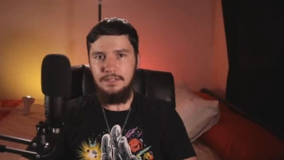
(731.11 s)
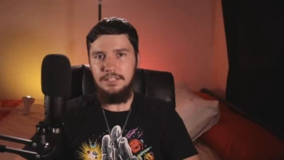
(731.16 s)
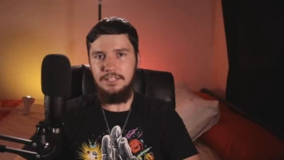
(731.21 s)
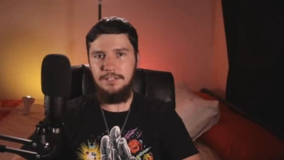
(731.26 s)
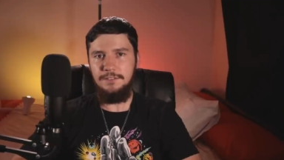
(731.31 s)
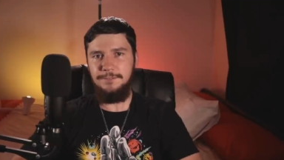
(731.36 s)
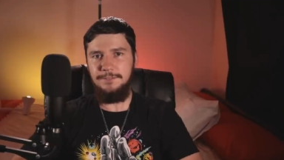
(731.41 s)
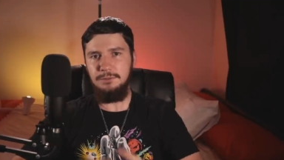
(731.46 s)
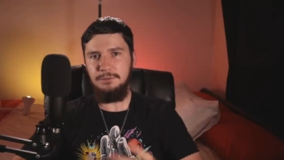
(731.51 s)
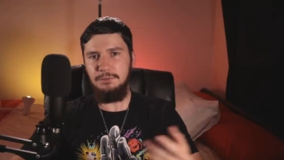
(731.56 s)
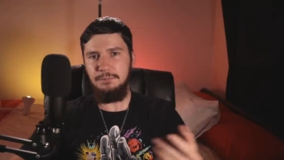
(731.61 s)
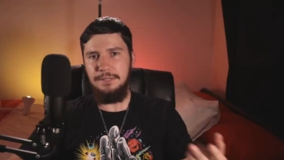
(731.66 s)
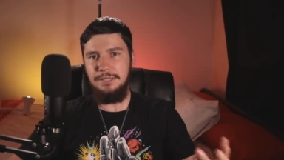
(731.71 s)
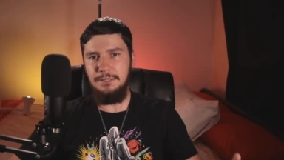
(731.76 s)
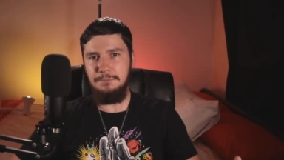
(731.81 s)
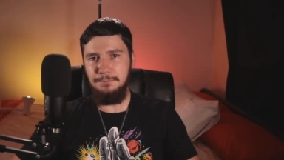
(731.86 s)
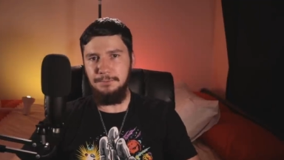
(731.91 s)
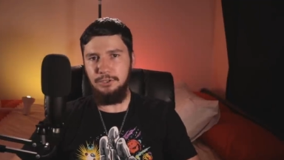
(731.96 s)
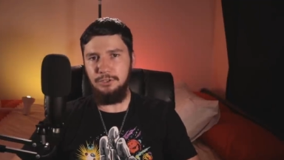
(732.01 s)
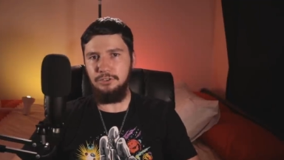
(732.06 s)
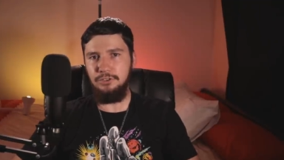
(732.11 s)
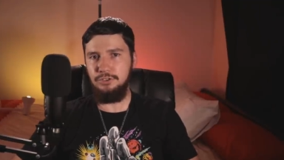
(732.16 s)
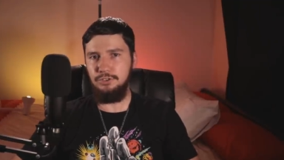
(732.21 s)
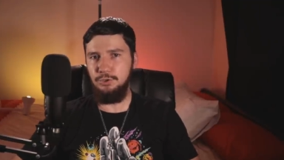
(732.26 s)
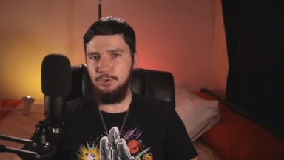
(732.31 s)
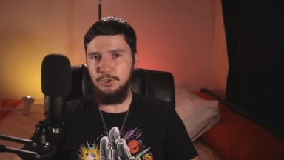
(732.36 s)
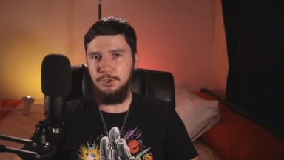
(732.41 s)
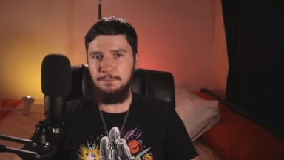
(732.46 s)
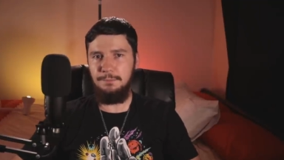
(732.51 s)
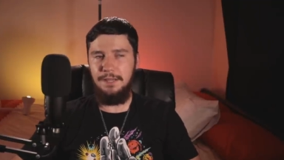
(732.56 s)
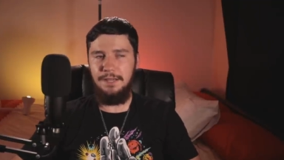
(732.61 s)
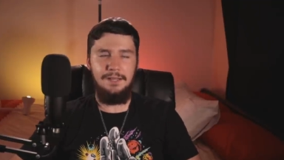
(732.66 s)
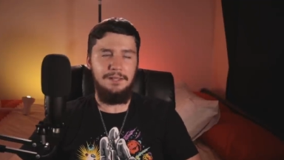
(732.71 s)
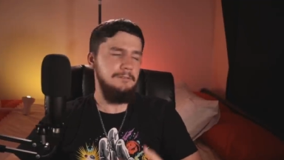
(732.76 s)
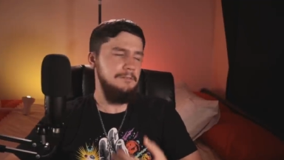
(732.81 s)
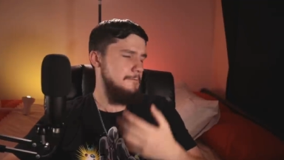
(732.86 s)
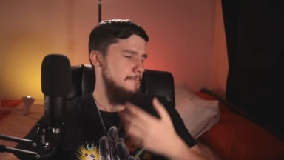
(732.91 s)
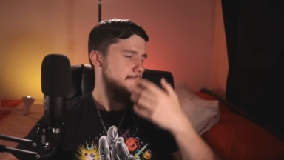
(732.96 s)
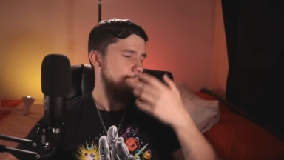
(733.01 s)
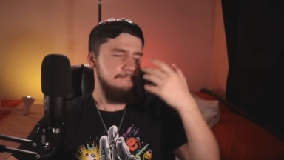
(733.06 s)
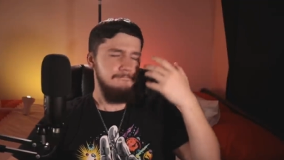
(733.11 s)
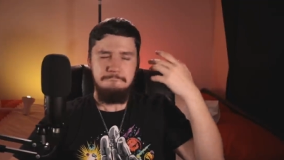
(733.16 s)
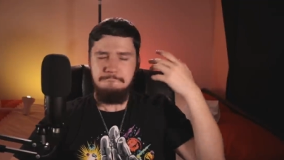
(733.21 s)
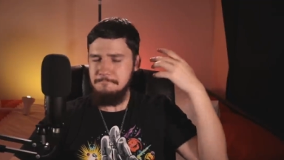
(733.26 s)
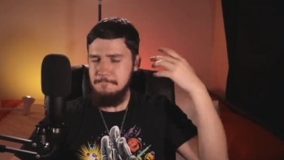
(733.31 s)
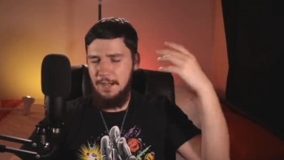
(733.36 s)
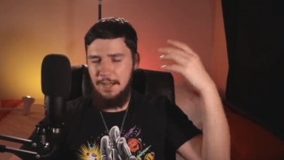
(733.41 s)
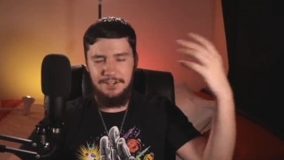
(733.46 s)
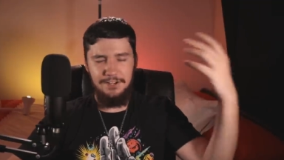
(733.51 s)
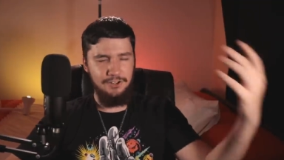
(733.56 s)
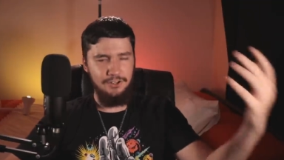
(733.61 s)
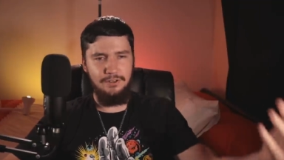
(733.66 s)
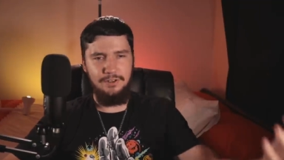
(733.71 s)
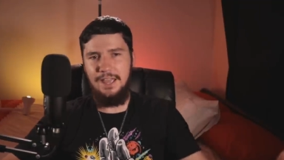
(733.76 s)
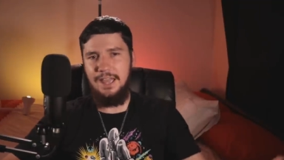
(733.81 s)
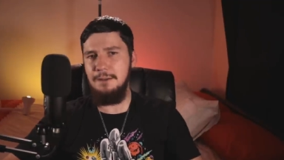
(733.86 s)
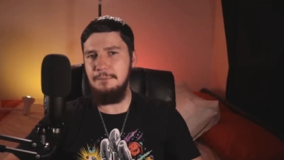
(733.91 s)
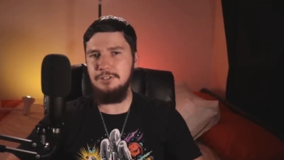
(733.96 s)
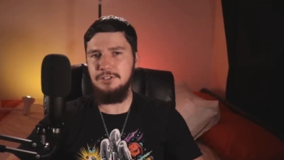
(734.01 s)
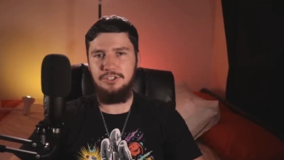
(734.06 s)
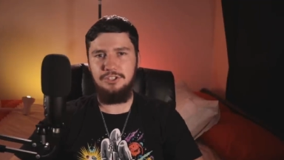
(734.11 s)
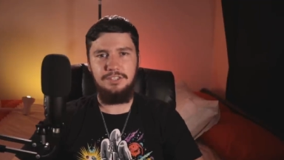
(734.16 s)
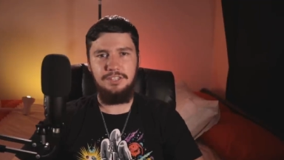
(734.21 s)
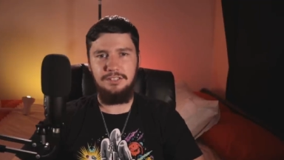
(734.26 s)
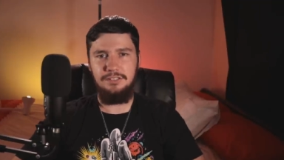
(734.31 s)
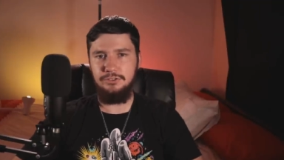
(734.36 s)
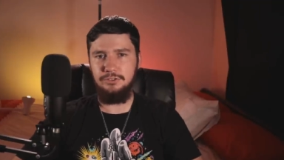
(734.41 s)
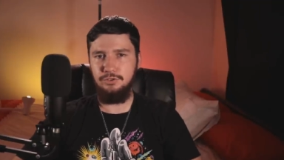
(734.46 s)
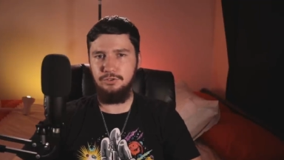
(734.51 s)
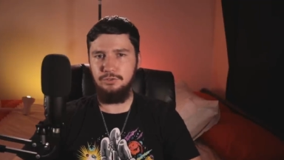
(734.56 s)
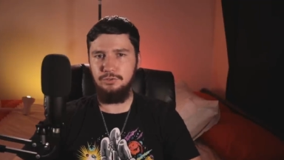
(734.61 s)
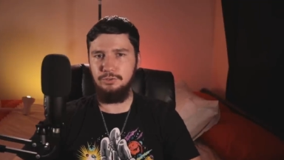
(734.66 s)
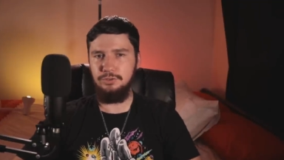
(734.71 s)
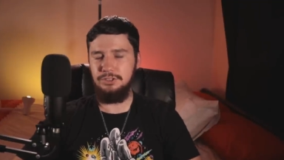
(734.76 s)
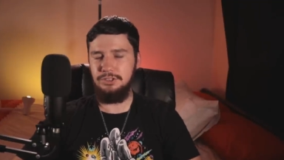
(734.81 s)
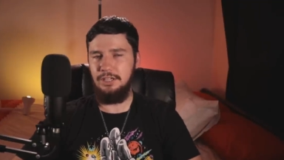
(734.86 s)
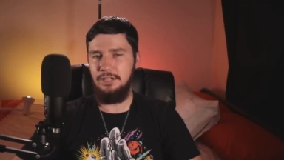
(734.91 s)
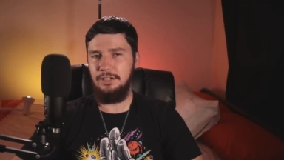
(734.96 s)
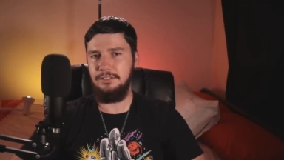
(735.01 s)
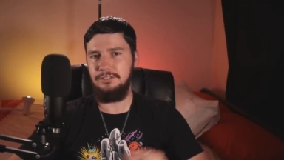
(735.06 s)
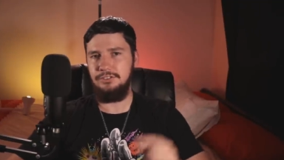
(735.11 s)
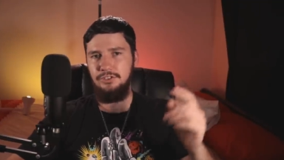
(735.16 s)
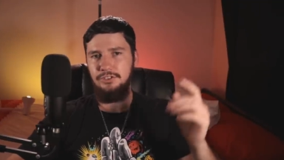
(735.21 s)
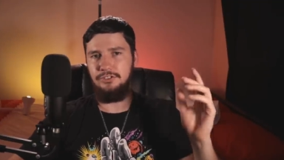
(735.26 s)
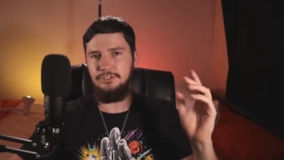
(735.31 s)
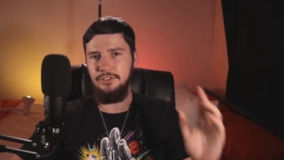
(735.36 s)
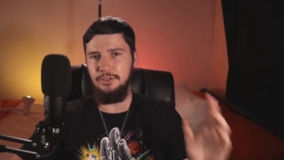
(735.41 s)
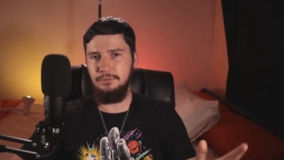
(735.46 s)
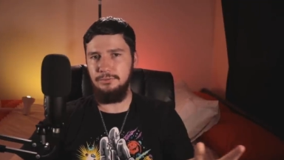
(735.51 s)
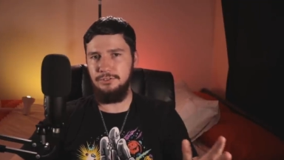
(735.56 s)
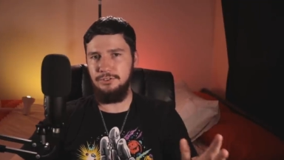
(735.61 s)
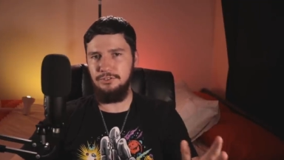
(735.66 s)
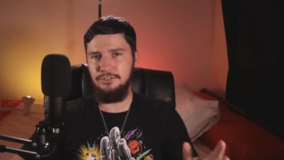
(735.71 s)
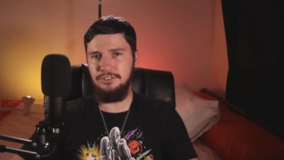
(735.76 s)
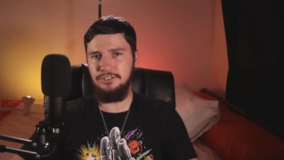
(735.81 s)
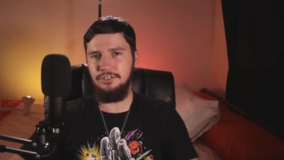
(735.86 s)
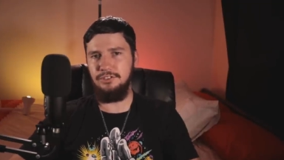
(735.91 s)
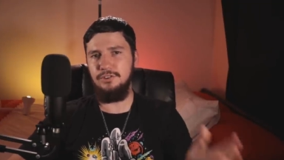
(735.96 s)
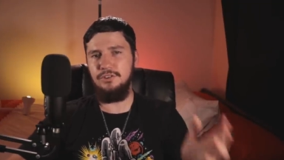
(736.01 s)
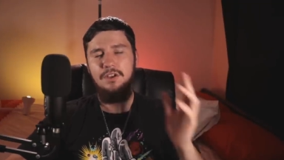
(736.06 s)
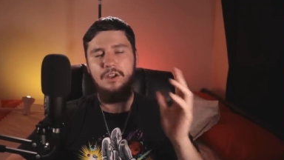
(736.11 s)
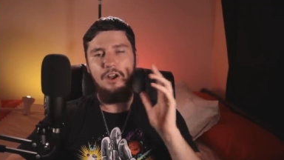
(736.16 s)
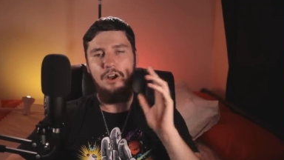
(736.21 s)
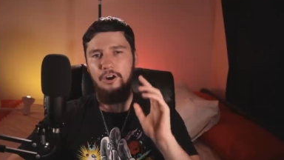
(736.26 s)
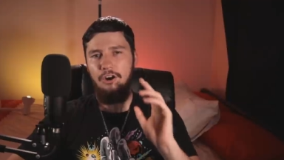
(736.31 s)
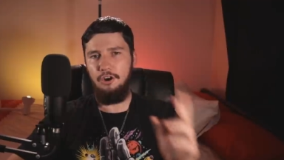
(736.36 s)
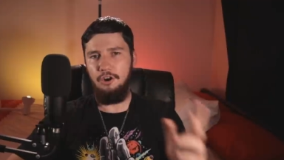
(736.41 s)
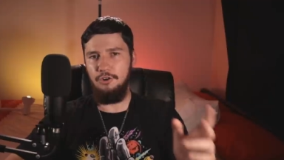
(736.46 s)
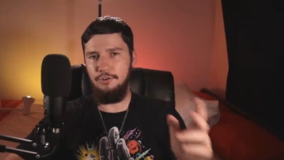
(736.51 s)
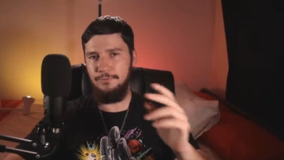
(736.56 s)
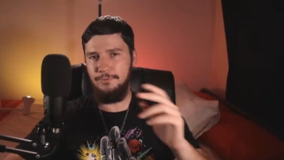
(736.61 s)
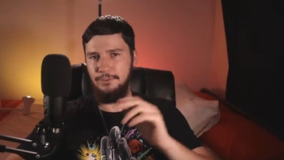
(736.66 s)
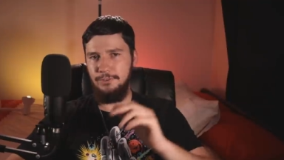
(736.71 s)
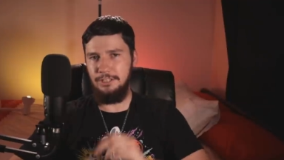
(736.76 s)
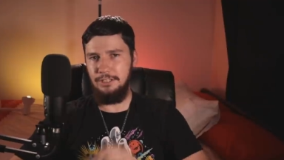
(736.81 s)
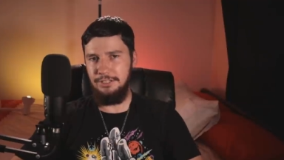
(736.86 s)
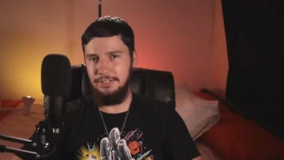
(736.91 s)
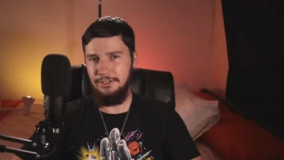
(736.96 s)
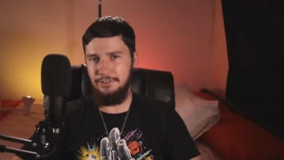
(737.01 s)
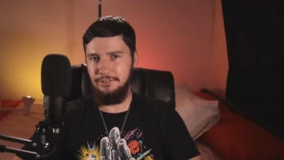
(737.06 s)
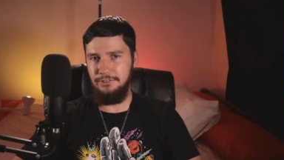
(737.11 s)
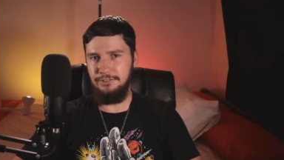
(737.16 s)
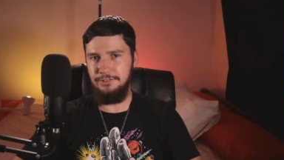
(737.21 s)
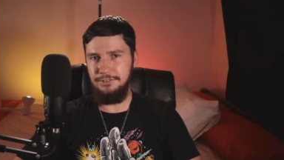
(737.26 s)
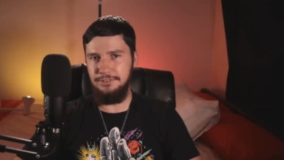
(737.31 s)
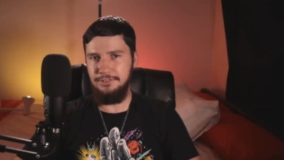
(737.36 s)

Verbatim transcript: If you want to make a blog talking about, I know, how much you think the Google sucks, you can go and do so over on Linode.